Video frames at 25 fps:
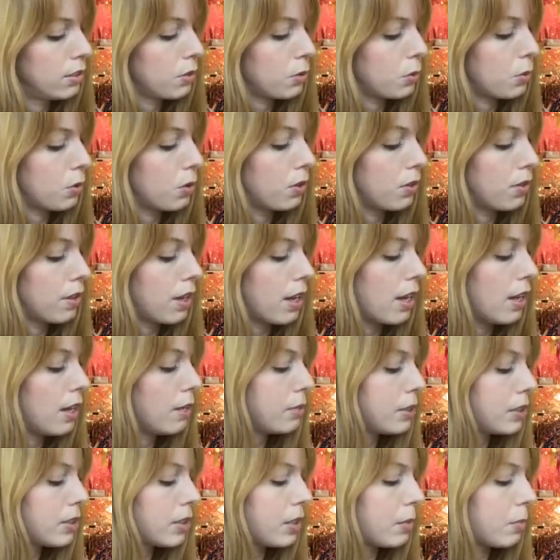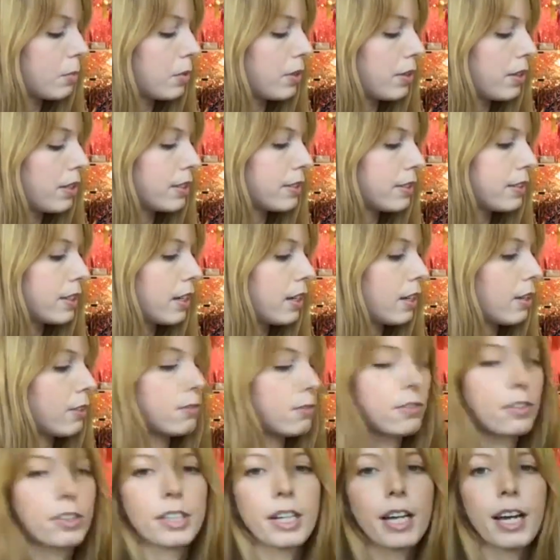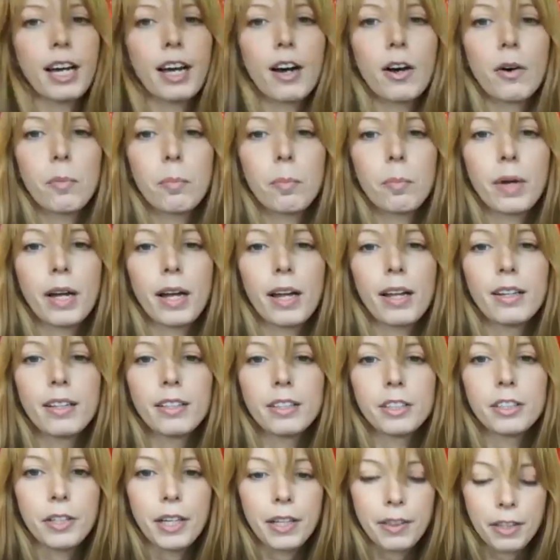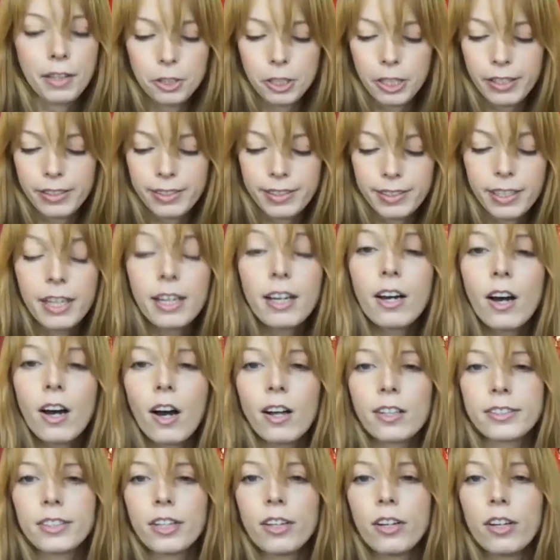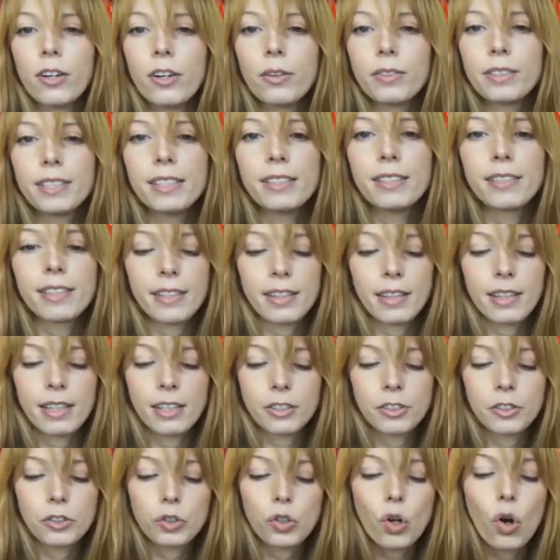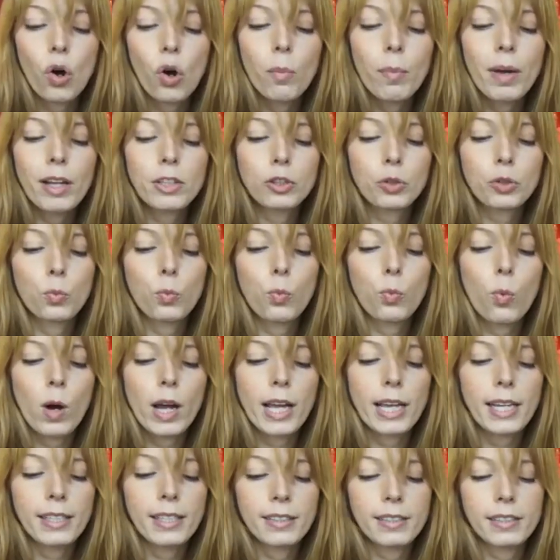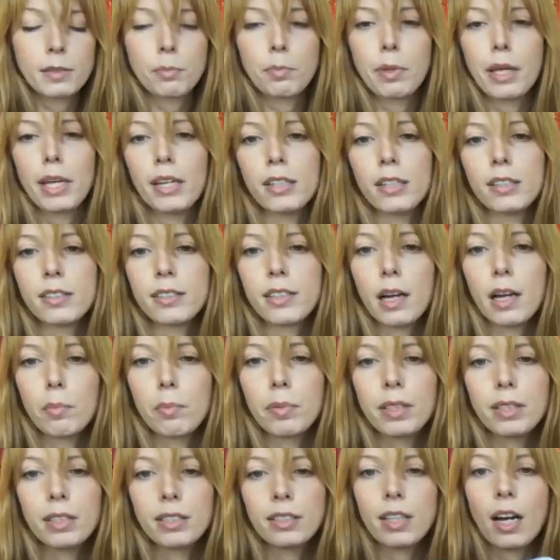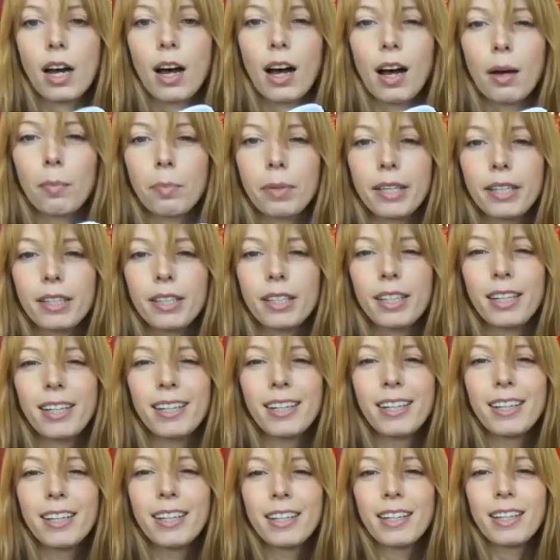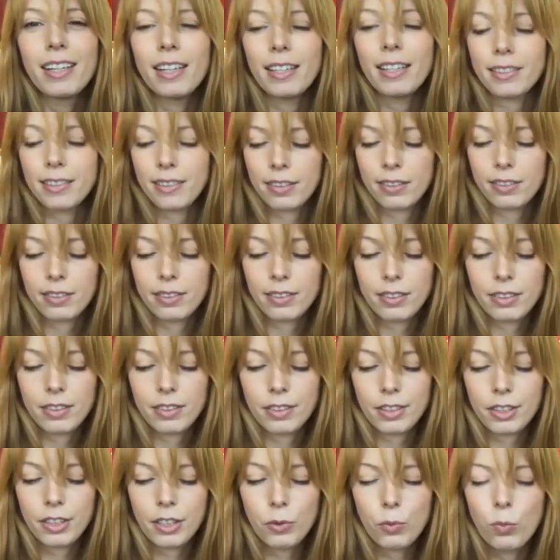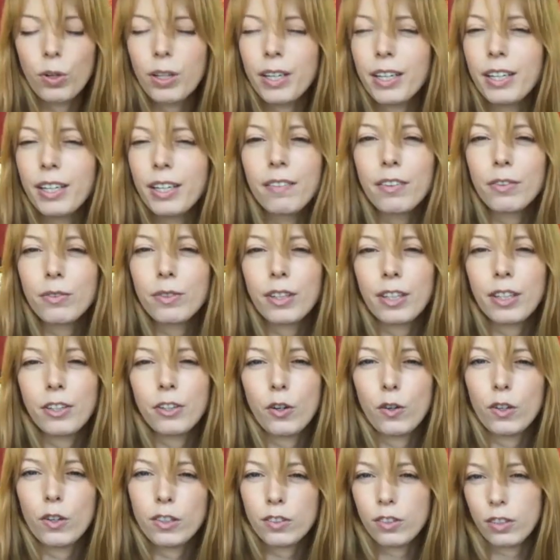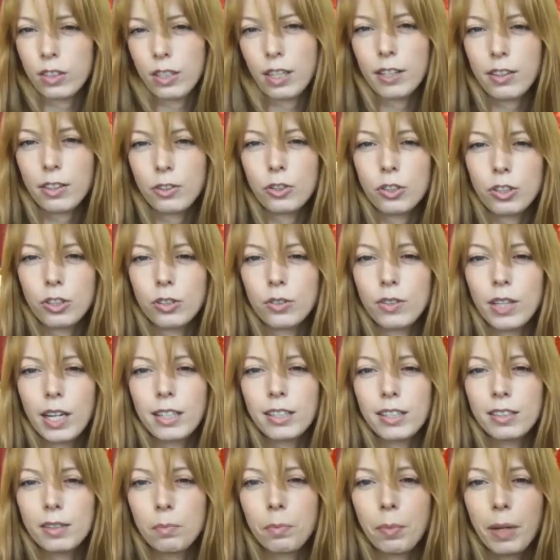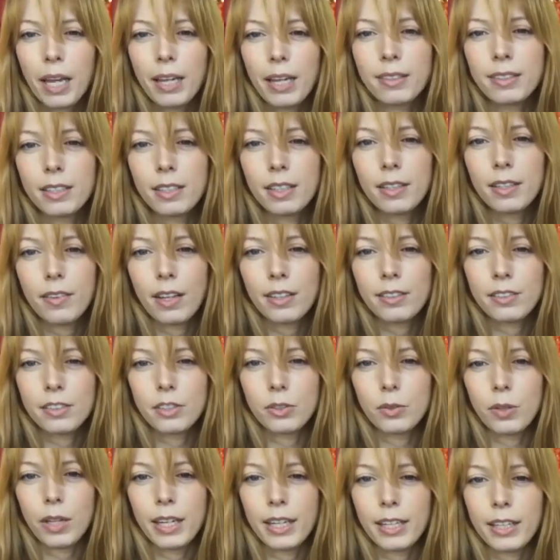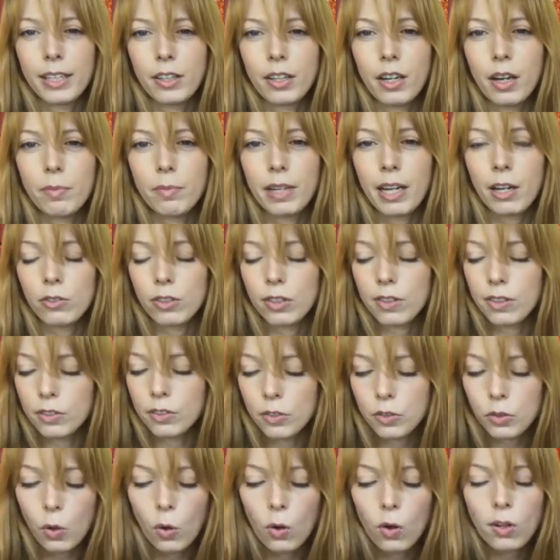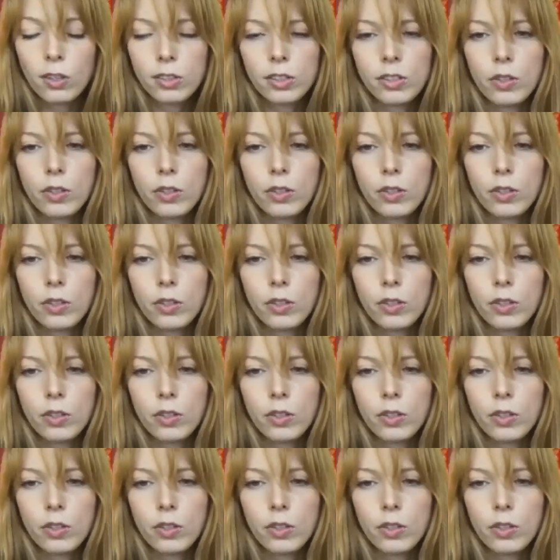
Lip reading: Cool. I'm just going to put this down for now, but you get the gist. Also, since there's so much white space up in the top here, you wouldn't even really notice looking at the shoe that it's painted unless you like come down to the sole.